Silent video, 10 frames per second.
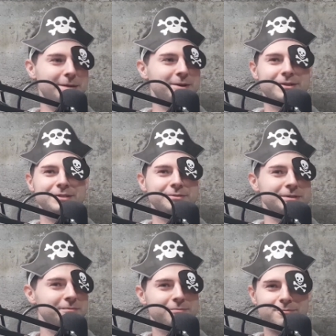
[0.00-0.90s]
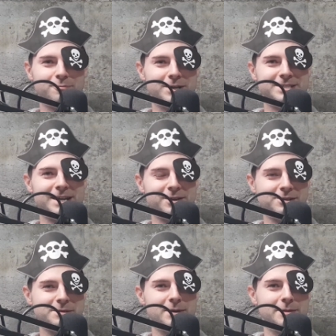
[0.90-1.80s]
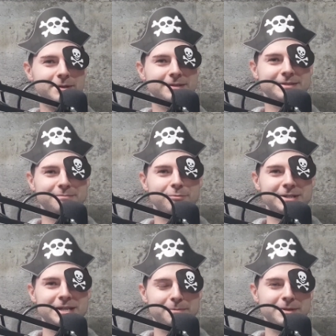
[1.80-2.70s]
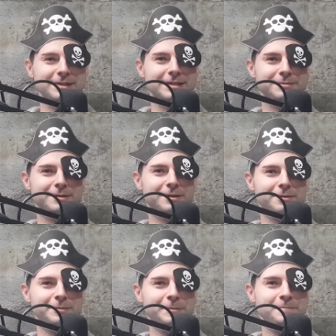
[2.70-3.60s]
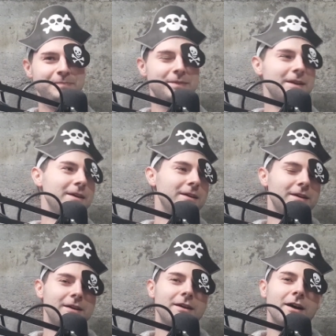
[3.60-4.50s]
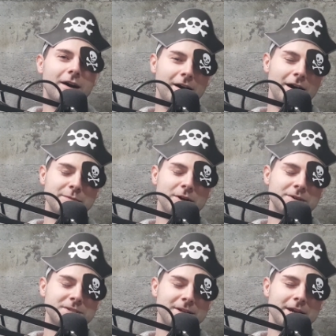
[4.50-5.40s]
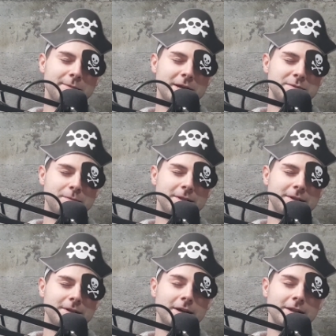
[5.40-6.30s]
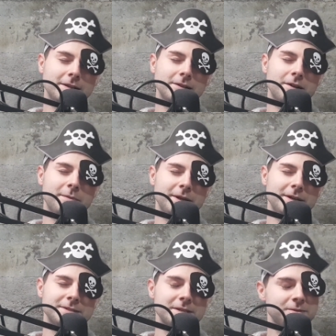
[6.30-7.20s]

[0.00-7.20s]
I'm not going to do it. One take only, baby. One take Billy. That's what they call me. Yeah, that is. I'm your host today. My name's Billy. I like a lot of beers.